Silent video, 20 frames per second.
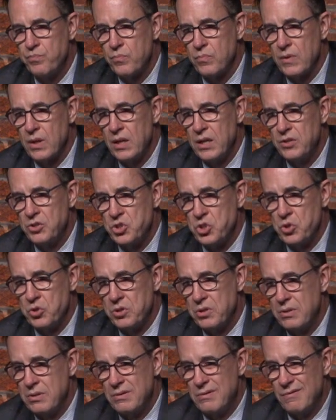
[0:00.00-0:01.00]
And
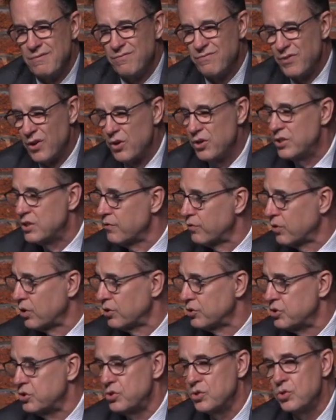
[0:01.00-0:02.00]
so very
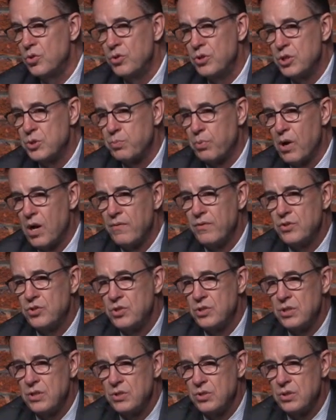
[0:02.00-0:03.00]
difficult to do in this
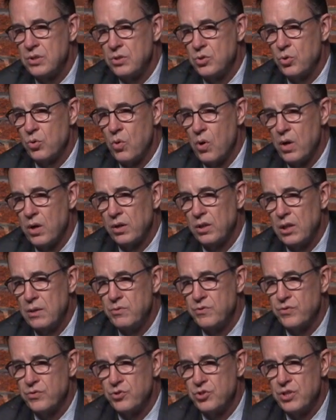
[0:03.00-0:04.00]
province is to acquire
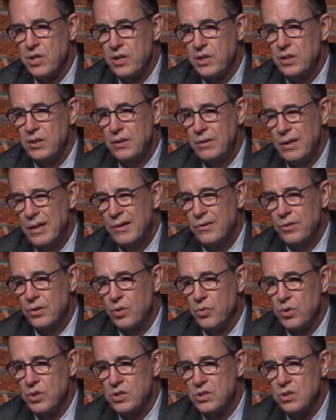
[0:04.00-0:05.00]
claims through staking in the
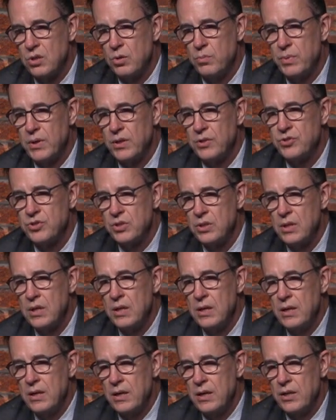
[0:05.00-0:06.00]
greenstone belts.
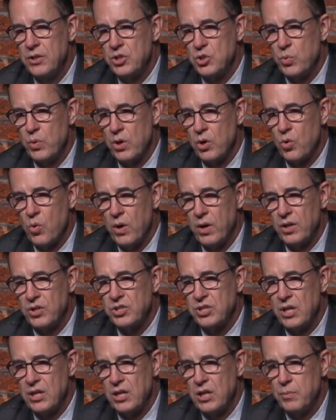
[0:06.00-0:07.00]
So we are quite
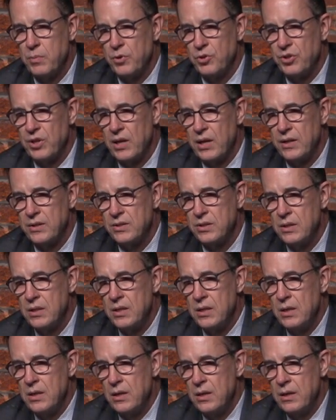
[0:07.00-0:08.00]
excited about that.
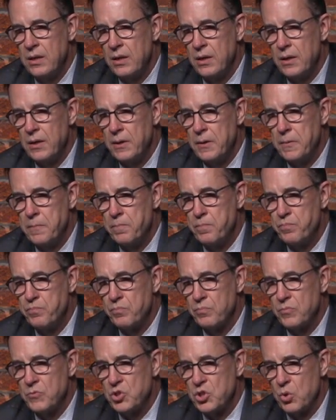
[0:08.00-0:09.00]

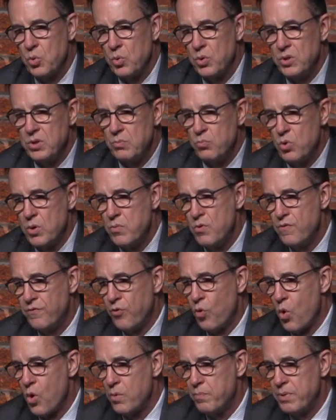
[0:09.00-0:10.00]
So we move
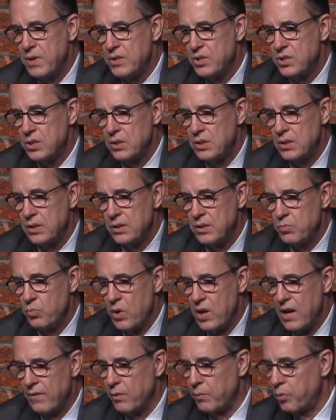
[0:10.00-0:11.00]
forward. Basically,
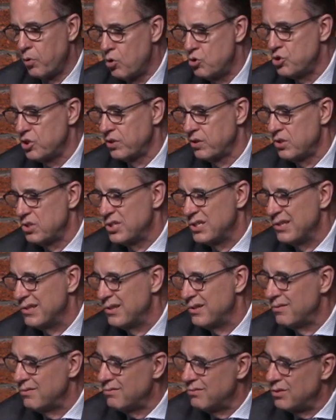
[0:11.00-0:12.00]
we have a project that's
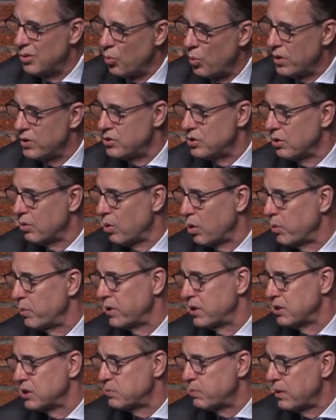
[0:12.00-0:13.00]
in the winter where
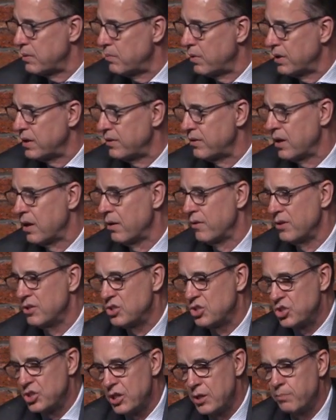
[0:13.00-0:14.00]
we can spend money there
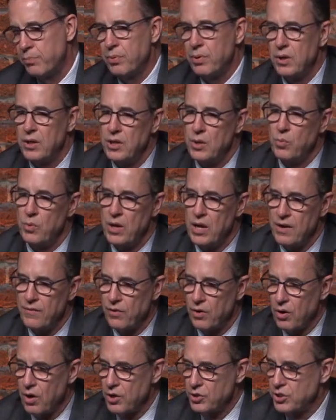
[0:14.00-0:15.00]
that's cheap, and then we have
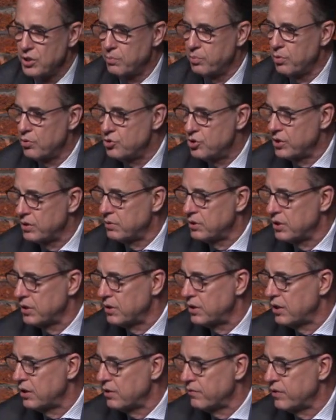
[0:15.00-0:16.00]
our Arctic project
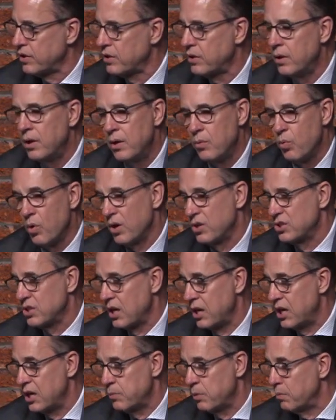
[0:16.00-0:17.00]
at Kikavik. We're
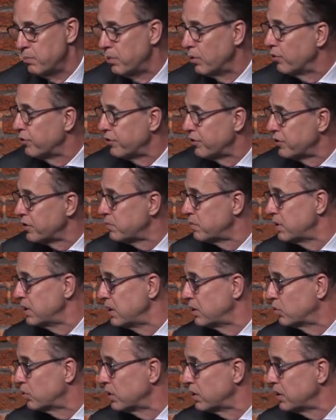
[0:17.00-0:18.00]
excited about both of them
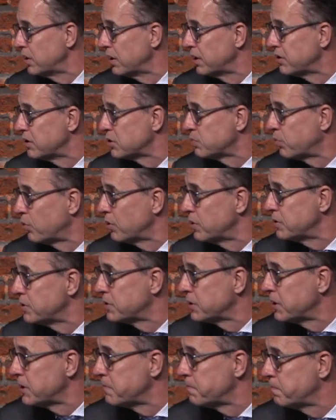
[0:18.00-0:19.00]
equally at this point in time.